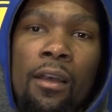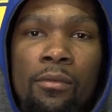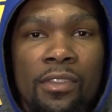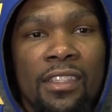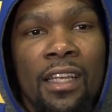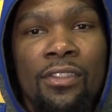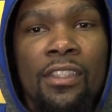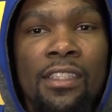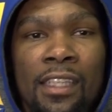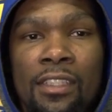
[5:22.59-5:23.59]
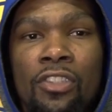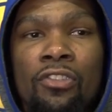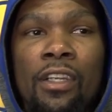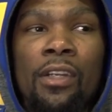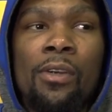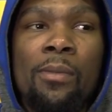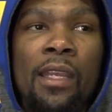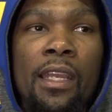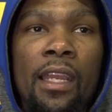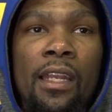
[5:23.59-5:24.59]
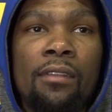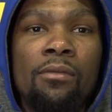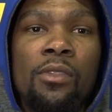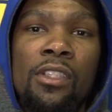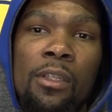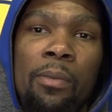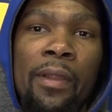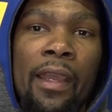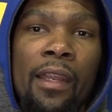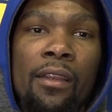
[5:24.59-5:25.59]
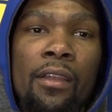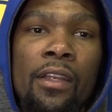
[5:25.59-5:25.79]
Yeah, Steph should have set the screen on me, and we should have played.